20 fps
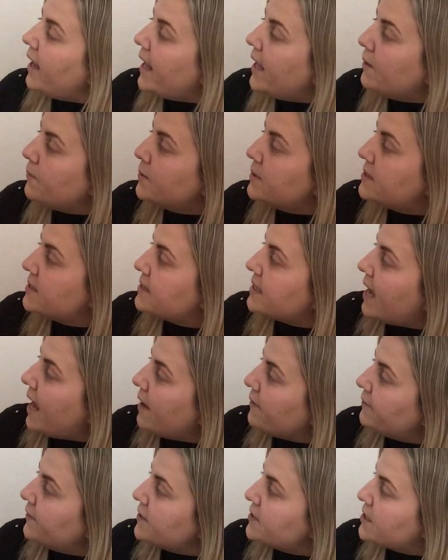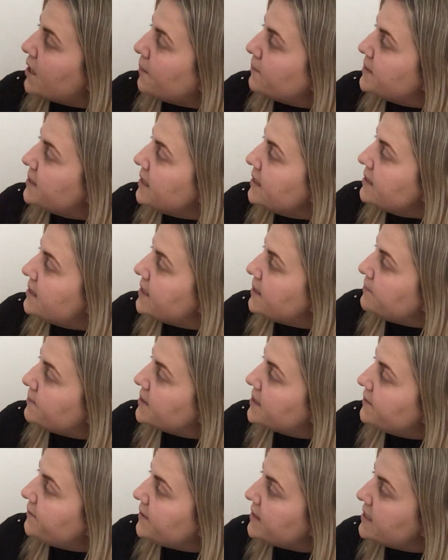It was time for Topsy and Tim
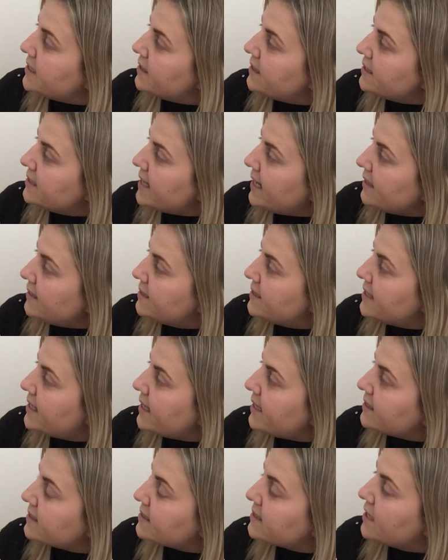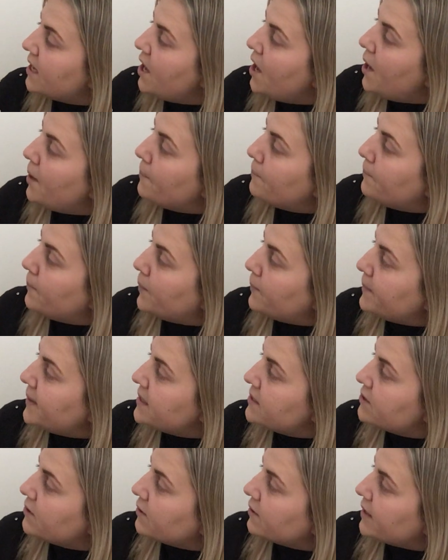to visit the dentist.
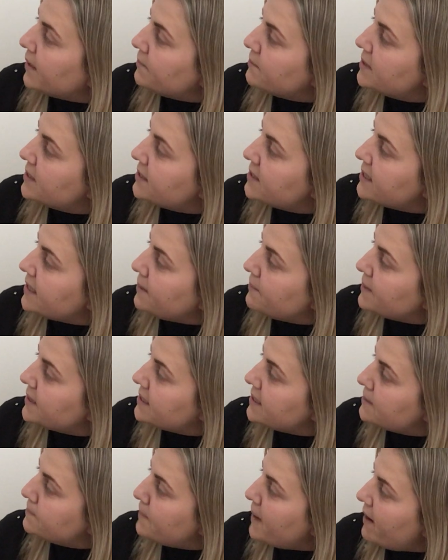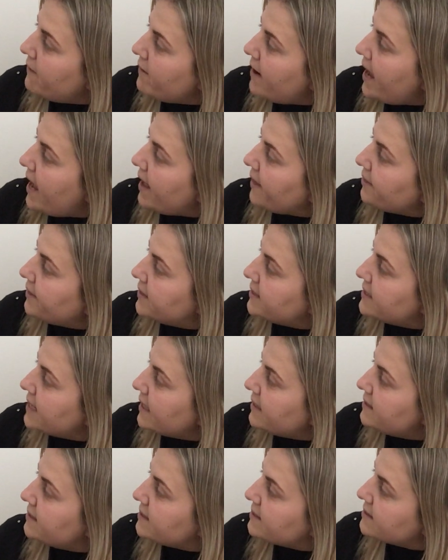Mummy took them to see Mrs. Berry, the
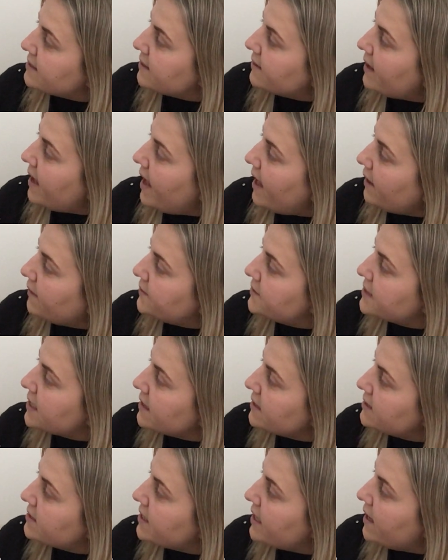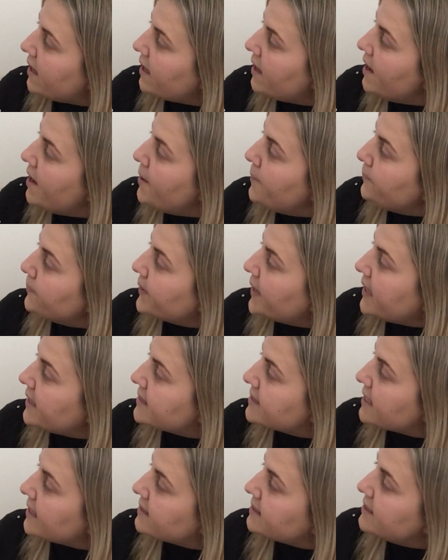dentist at the health centre. They
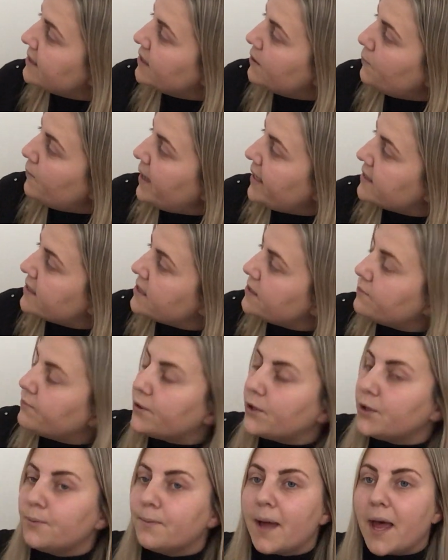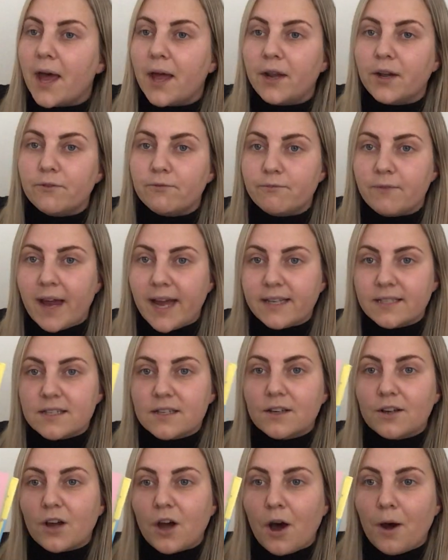sat in the waiting room and read
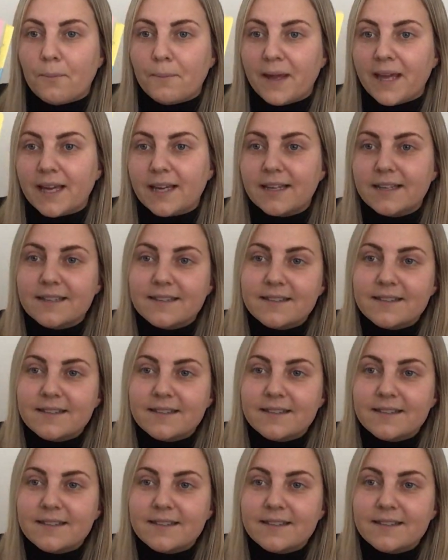comics.